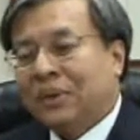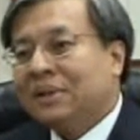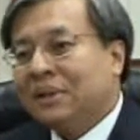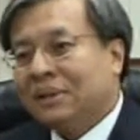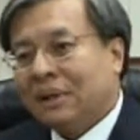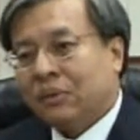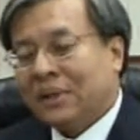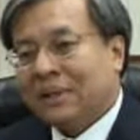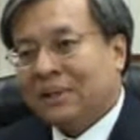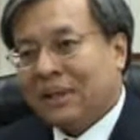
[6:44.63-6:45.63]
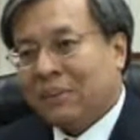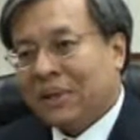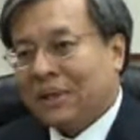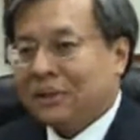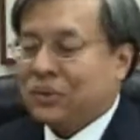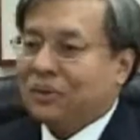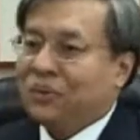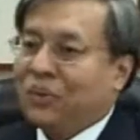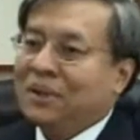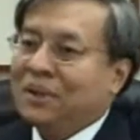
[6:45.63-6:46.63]
internet related application.
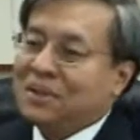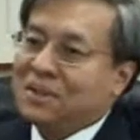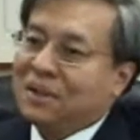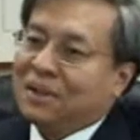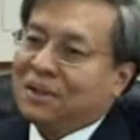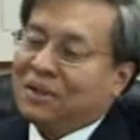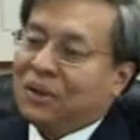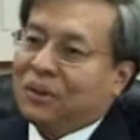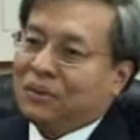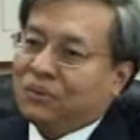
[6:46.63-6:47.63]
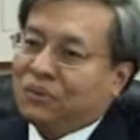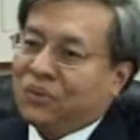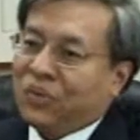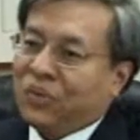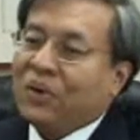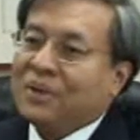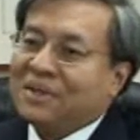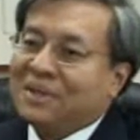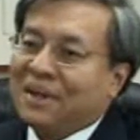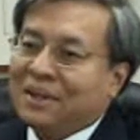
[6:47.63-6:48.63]
One is on very
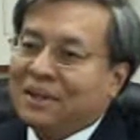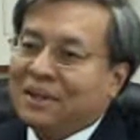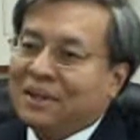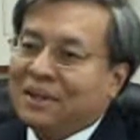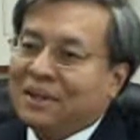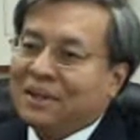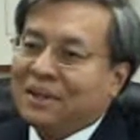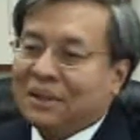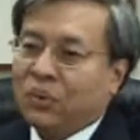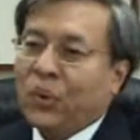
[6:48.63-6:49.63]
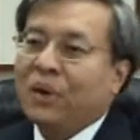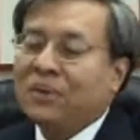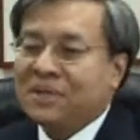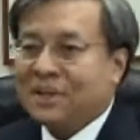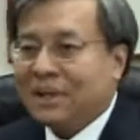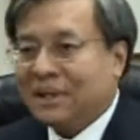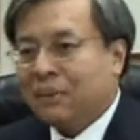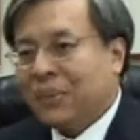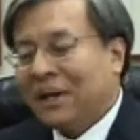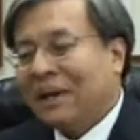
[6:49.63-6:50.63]
steady
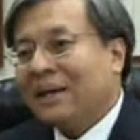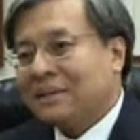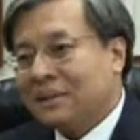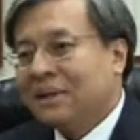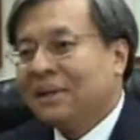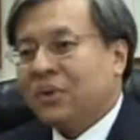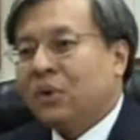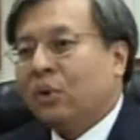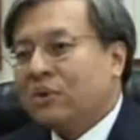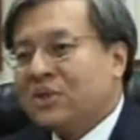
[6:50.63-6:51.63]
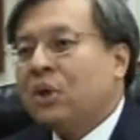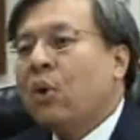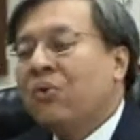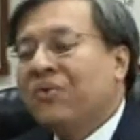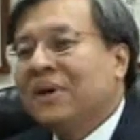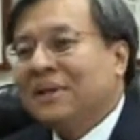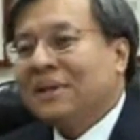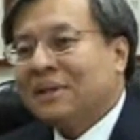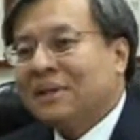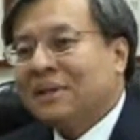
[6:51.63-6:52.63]
but less slower
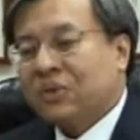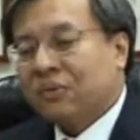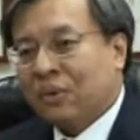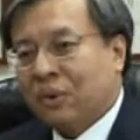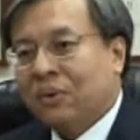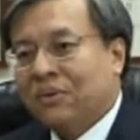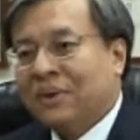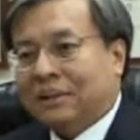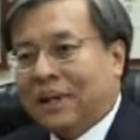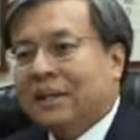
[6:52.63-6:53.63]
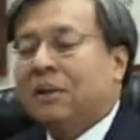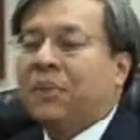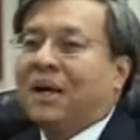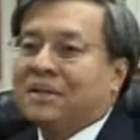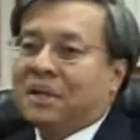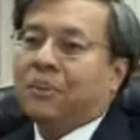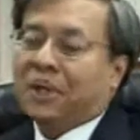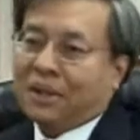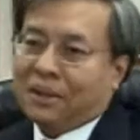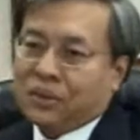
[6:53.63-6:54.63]
in terms of growth enterprise
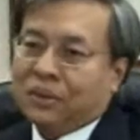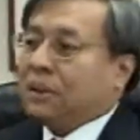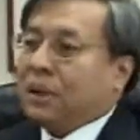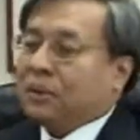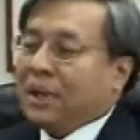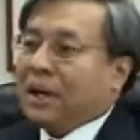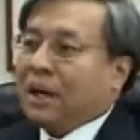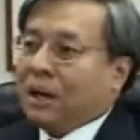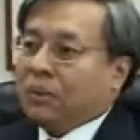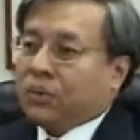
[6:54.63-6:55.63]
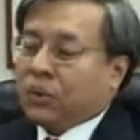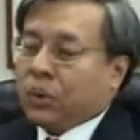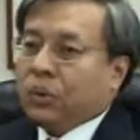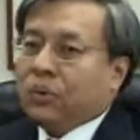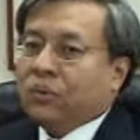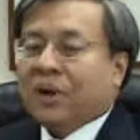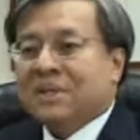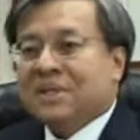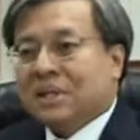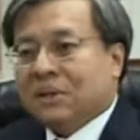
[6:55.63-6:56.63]
application. Now there are two
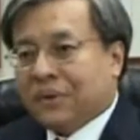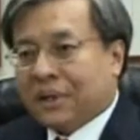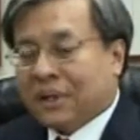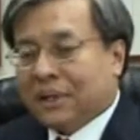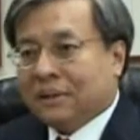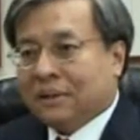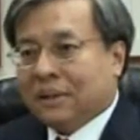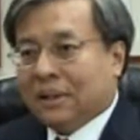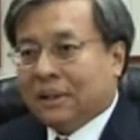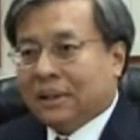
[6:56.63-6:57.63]
very significant